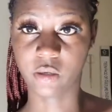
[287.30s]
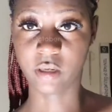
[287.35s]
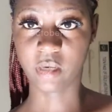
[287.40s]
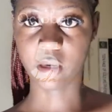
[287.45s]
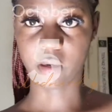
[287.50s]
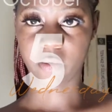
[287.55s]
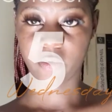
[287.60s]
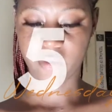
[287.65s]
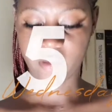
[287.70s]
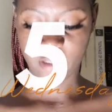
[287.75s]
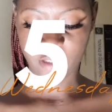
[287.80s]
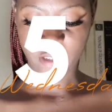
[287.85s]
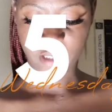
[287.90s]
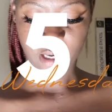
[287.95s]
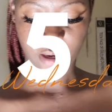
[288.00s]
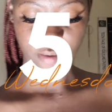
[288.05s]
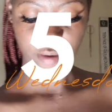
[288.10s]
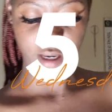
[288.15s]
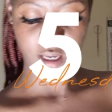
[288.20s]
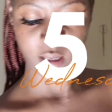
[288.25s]
Got out of the
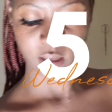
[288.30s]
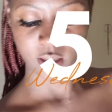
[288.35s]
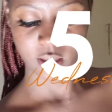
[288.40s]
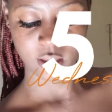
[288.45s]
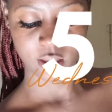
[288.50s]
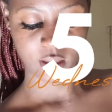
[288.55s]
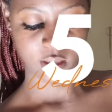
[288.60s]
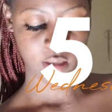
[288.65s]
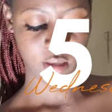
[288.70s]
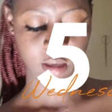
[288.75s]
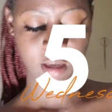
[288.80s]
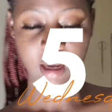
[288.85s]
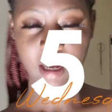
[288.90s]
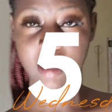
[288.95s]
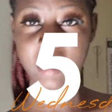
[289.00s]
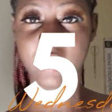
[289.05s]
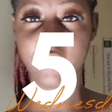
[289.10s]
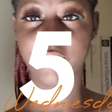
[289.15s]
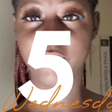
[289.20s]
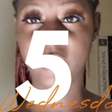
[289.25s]
shower,
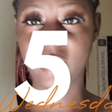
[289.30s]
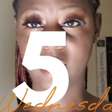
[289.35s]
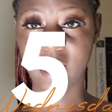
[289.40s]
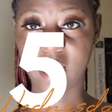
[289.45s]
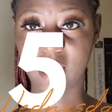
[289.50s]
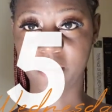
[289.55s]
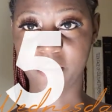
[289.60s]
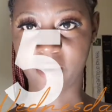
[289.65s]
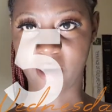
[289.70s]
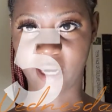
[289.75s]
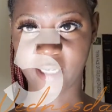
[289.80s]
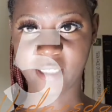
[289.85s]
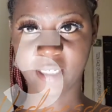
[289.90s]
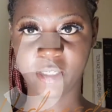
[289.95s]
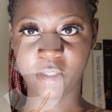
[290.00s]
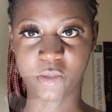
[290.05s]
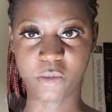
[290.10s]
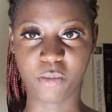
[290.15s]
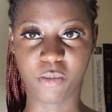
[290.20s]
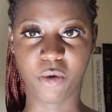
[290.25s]
and the fact that I'm
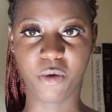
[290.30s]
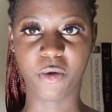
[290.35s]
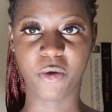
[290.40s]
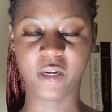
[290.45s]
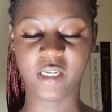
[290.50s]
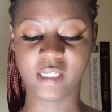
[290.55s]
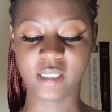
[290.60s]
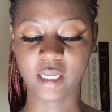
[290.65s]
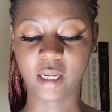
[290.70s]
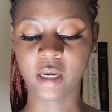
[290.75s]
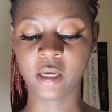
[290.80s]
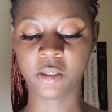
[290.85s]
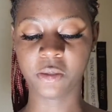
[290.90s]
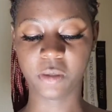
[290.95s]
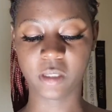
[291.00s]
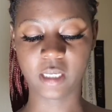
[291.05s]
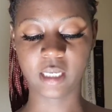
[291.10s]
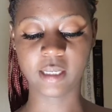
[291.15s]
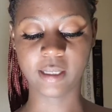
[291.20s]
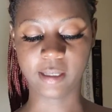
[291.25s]
writing tomorrow is starting
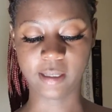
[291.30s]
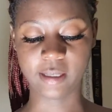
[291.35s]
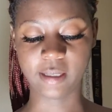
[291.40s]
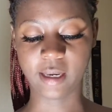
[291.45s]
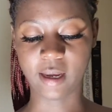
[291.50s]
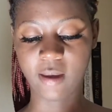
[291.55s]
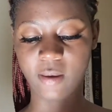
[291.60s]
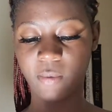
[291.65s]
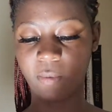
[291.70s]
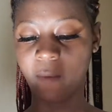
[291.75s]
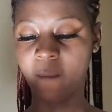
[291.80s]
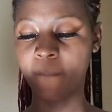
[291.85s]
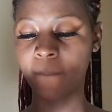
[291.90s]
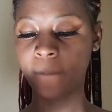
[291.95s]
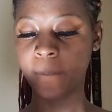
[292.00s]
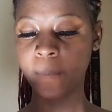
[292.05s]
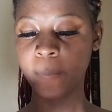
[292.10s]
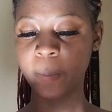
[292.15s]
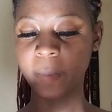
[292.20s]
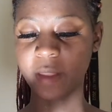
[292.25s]
to kick in now.
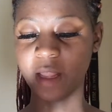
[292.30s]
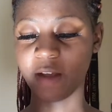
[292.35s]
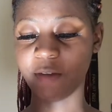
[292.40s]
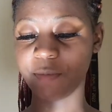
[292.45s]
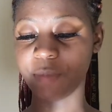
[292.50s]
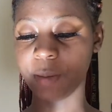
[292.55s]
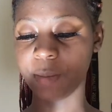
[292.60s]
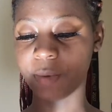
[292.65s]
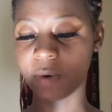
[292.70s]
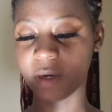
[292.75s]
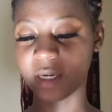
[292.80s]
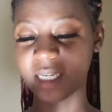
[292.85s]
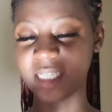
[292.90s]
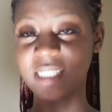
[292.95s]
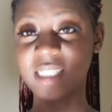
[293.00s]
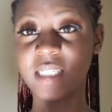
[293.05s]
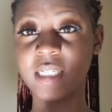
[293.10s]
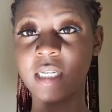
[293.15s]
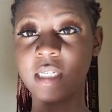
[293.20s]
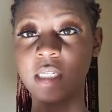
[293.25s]
I've been
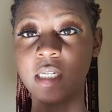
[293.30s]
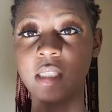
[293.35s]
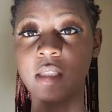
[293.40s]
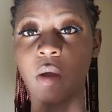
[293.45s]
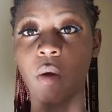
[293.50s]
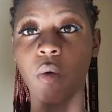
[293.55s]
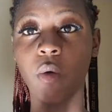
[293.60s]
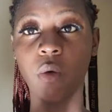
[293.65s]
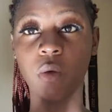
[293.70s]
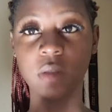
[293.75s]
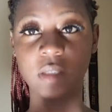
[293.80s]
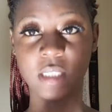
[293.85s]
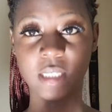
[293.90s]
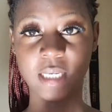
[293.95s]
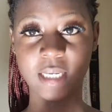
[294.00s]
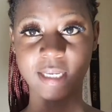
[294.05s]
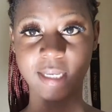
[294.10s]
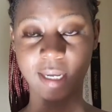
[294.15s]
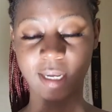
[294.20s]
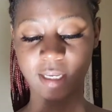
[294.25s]
procrastinating the whole
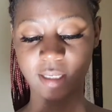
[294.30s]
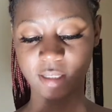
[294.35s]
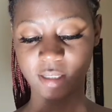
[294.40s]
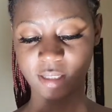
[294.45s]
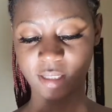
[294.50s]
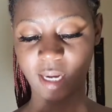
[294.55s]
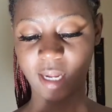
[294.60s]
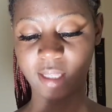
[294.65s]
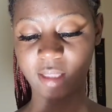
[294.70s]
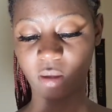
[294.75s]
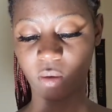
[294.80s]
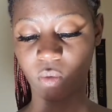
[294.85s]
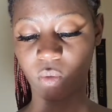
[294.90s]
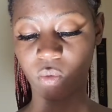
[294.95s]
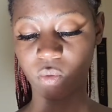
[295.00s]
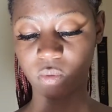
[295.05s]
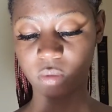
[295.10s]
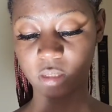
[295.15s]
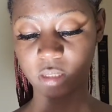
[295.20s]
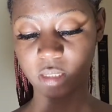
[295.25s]
day, guys, like the
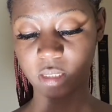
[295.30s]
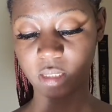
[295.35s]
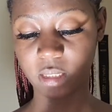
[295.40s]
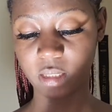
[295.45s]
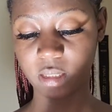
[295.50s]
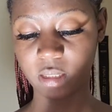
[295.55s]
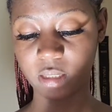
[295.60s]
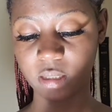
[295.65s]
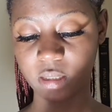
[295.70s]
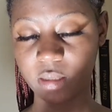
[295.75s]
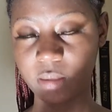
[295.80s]
whole day.